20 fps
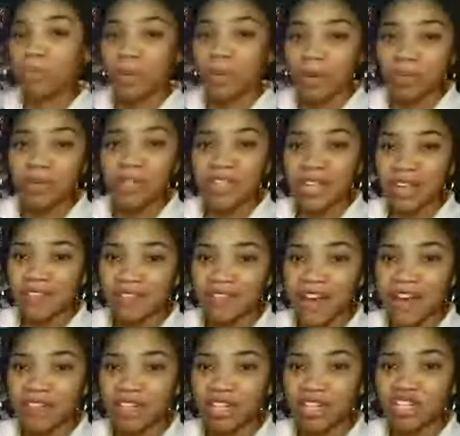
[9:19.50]
point where it's at
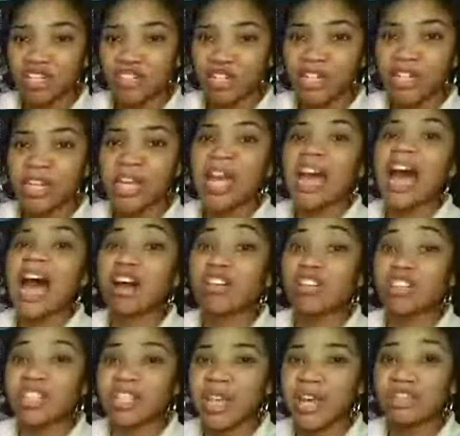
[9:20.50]
five hundred,
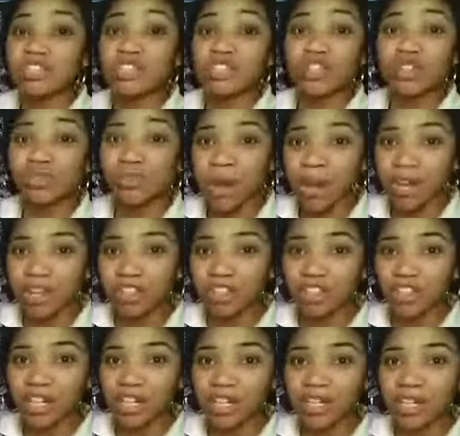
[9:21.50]
I'll take two
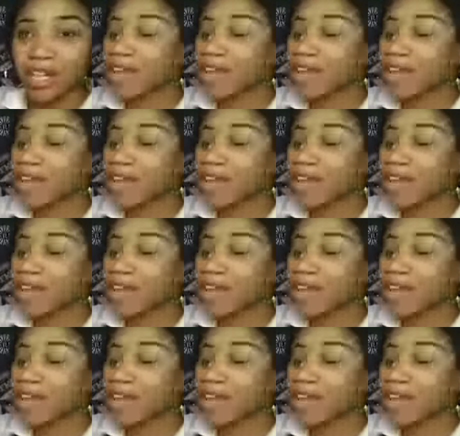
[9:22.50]
hundred